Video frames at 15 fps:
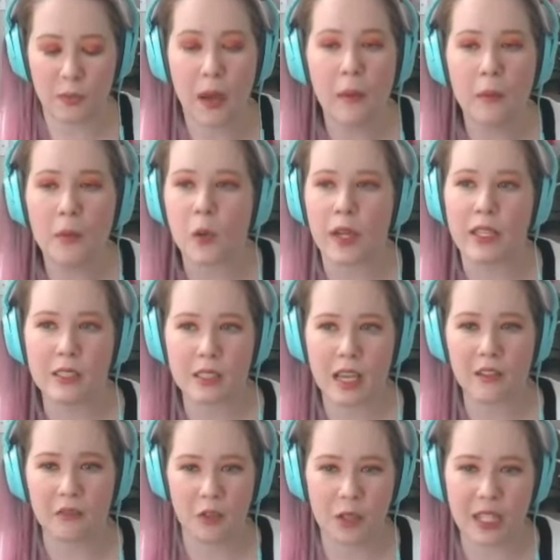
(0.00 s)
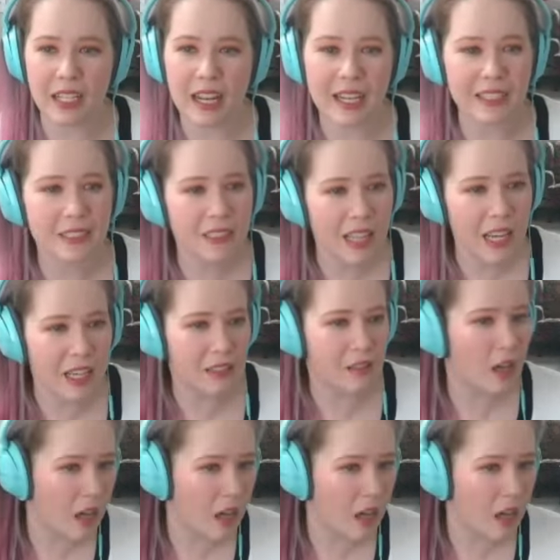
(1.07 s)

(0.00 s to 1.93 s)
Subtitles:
pub quiz at 49th State